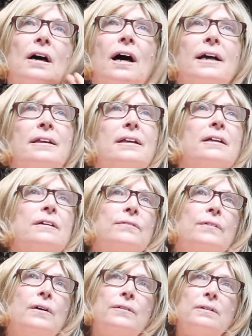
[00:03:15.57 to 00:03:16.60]
I think of
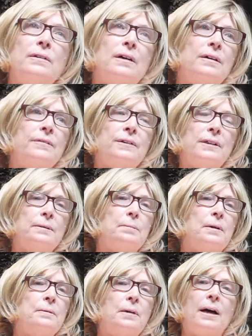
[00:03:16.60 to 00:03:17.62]
all the love
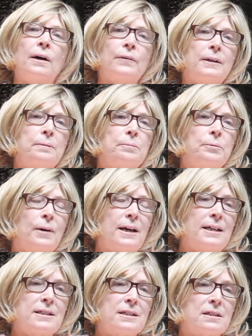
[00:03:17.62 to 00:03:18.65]
and how they
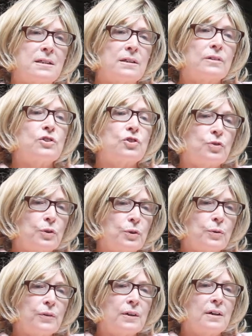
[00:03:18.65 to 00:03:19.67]
embraced the
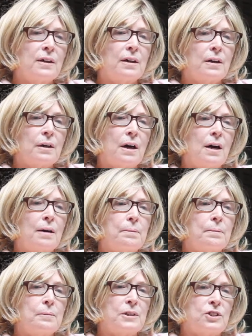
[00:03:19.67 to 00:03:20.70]
truth,
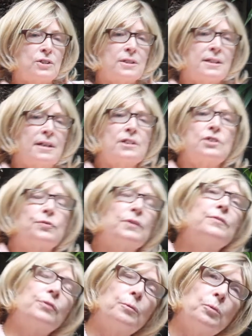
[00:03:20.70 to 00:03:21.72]
which has set us free
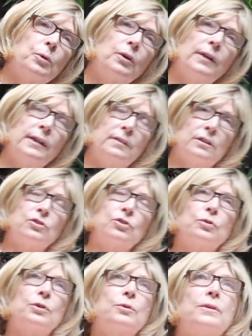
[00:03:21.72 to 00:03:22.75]
from worry. The
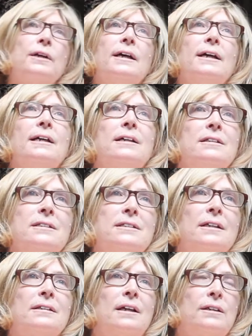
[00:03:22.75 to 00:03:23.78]
truth is
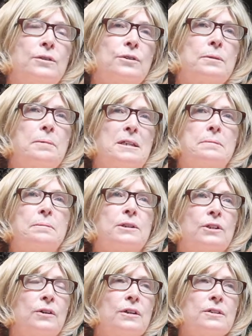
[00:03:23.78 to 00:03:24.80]
that they use the best
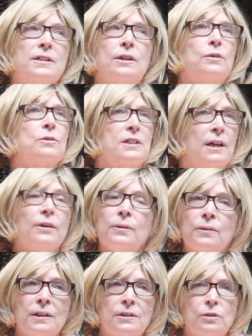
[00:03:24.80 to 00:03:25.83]
materials. They don't tell you
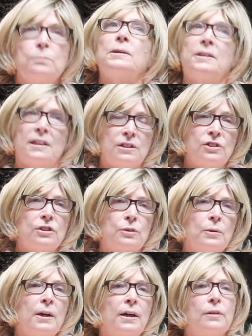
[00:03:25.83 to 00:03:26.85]
they do, but they do.
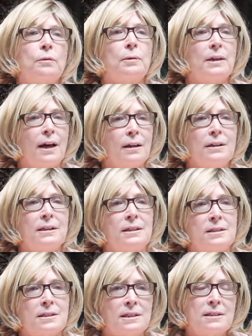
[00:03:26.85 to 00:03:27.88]
The reality
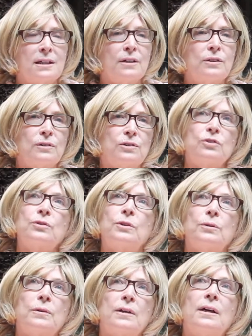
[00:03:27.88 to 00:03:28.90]
is they tell you the
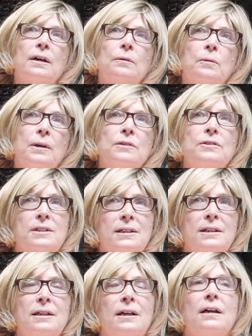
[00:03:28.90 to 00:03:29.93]
truth. What you
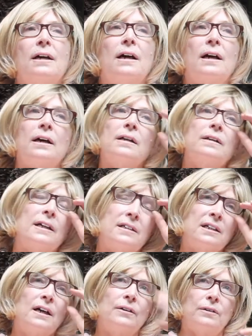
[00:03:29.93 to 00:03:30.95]
see, they
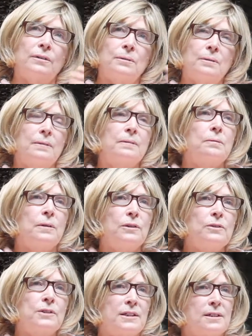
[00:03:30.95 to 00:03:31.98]
tell you. What
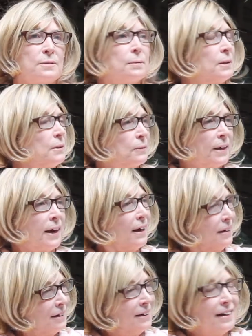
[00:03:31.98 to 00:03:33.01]
you see is what you get.
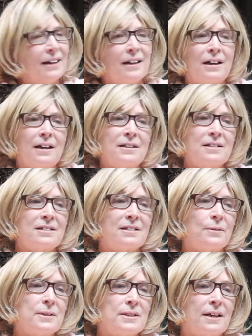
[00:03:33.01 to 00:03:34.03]
And
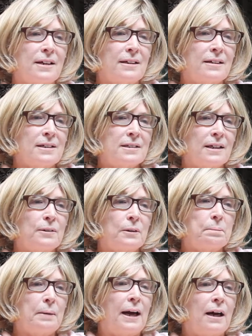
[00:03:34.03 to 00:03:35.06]
so as I
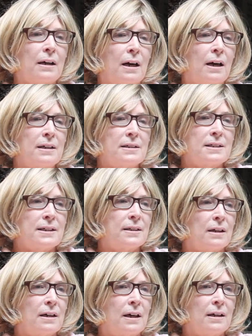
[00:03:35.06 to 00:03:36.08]
look back, I see
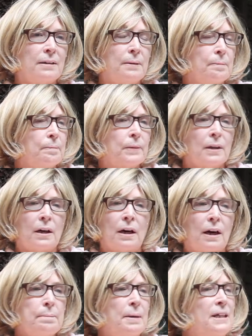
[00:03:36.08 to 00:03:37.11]
that I
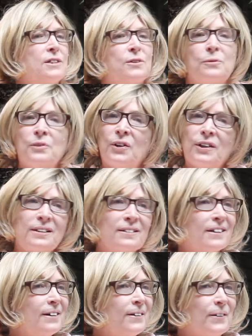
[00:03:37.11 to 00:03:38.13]
paid so very
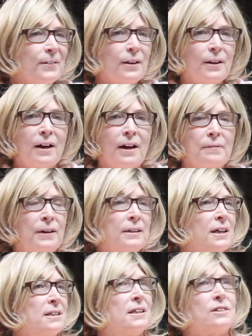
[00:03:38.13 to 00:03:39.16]
little and
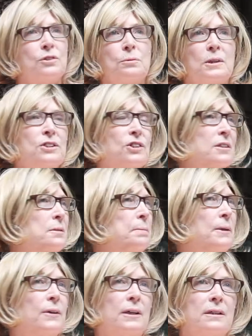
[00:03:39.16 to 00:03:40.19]
got such a rich
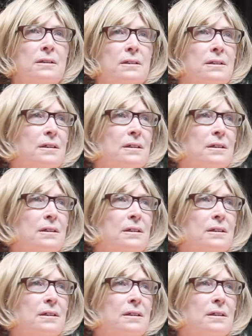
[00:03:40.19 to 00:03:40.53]
experience.